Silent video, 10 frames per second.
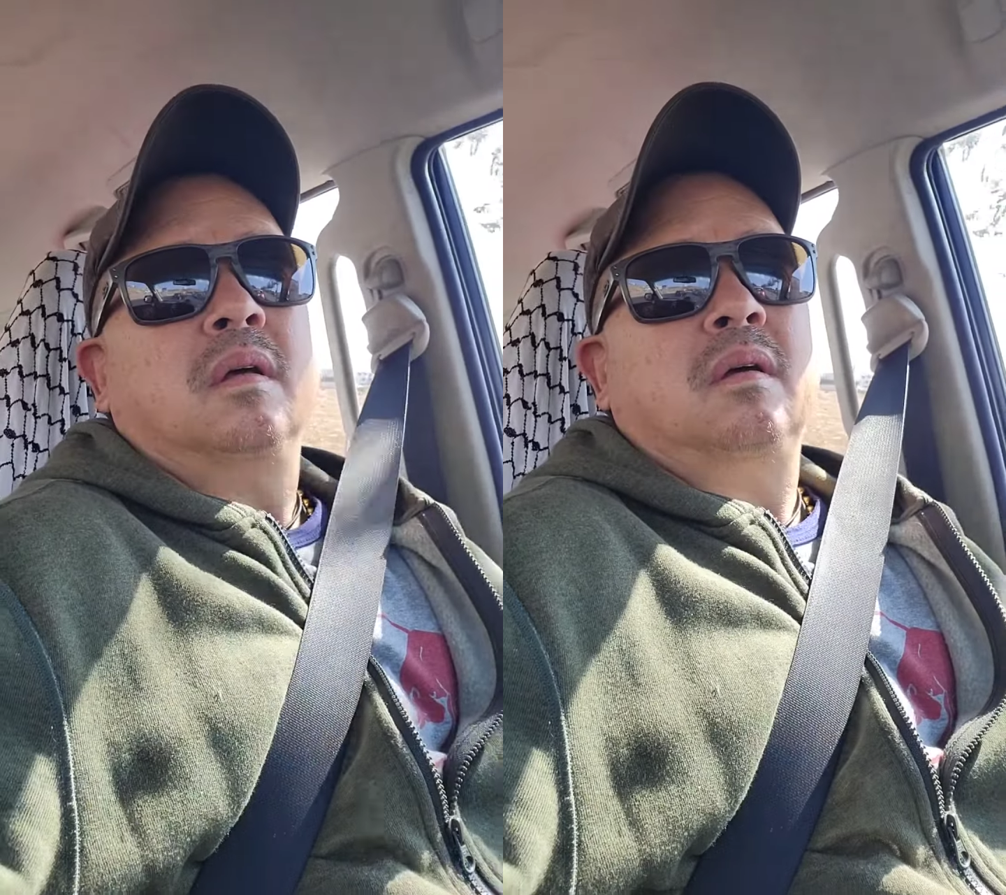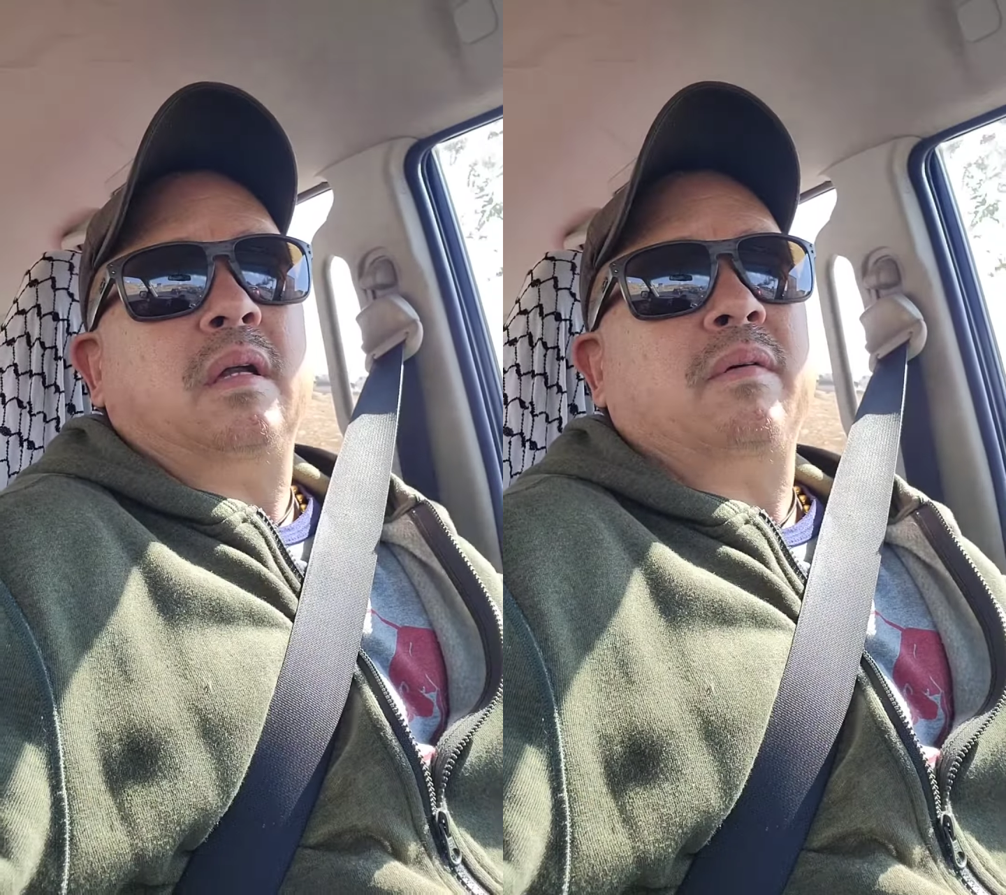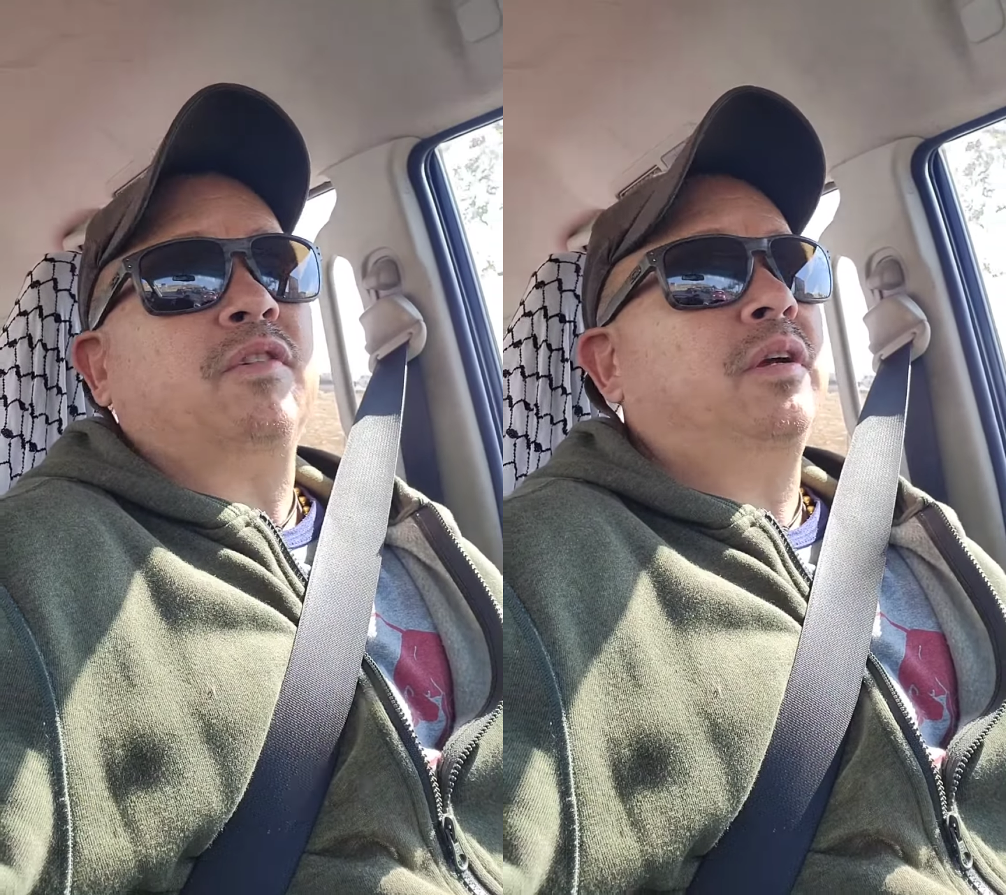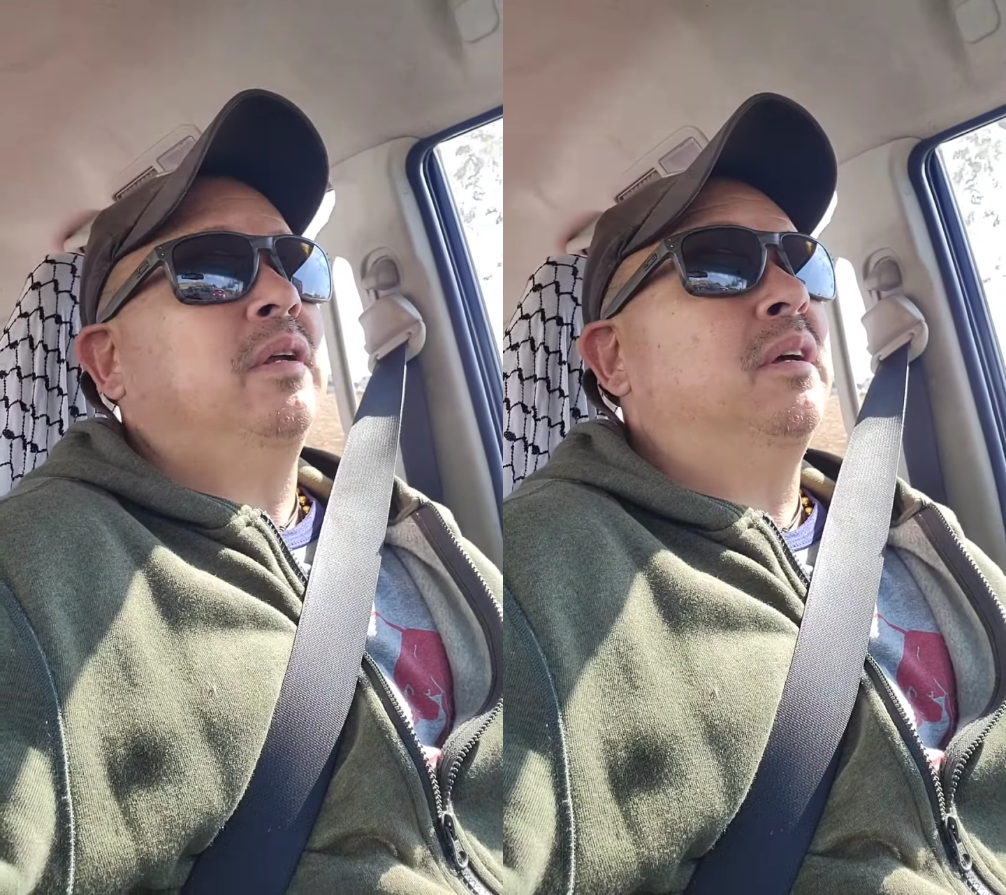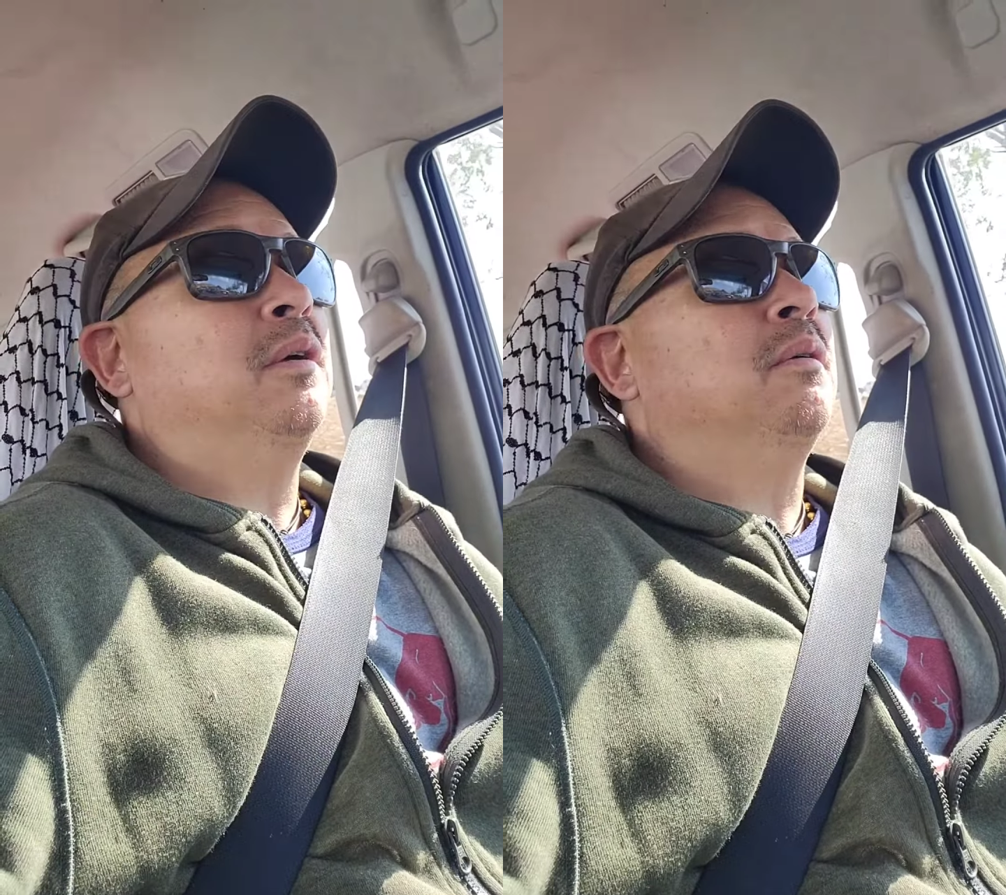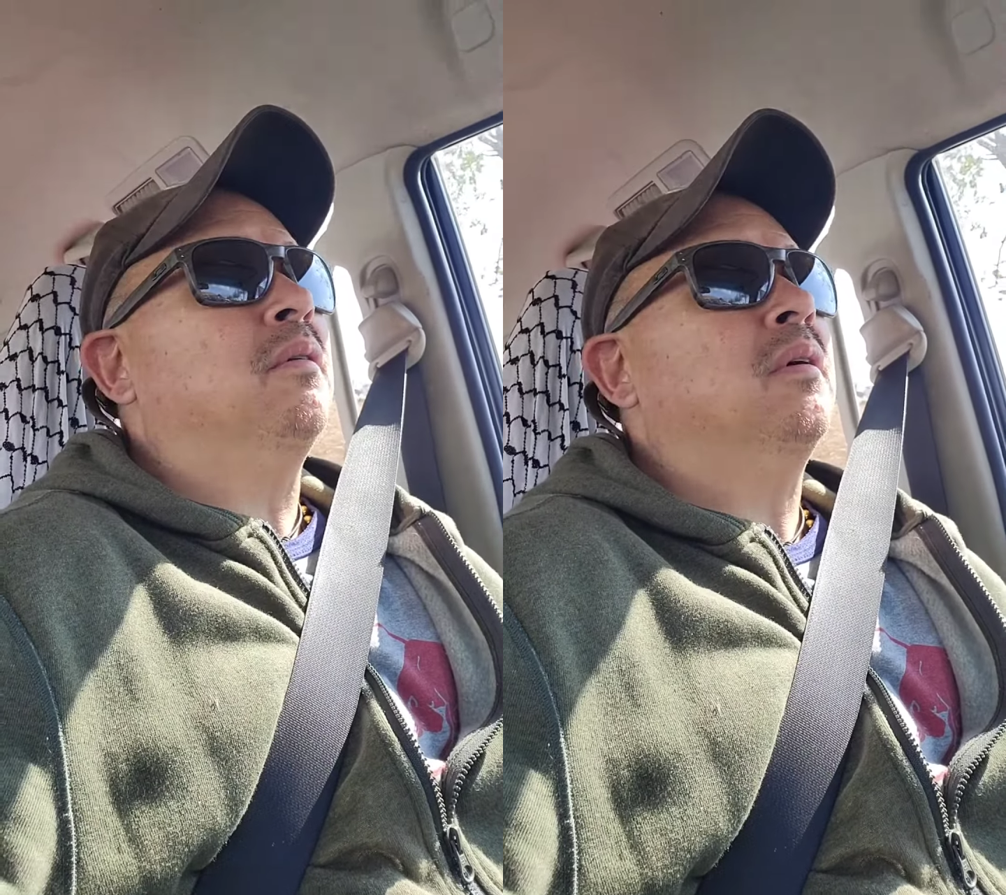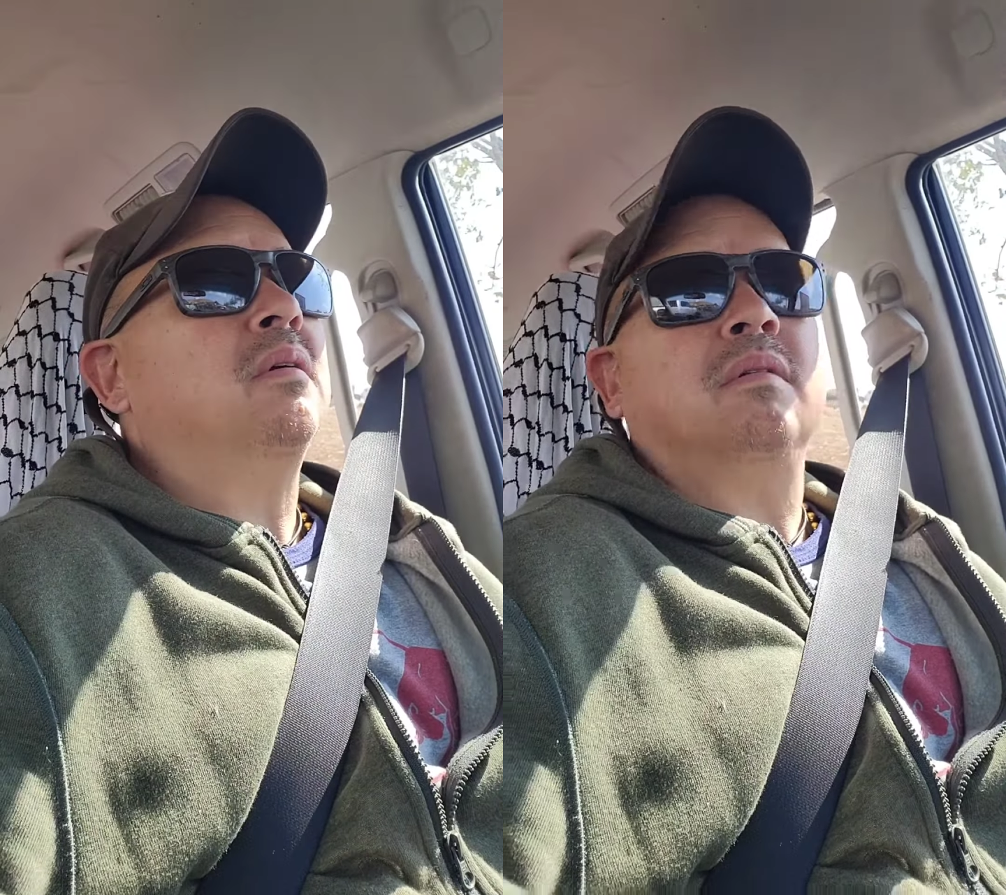Good afternoon.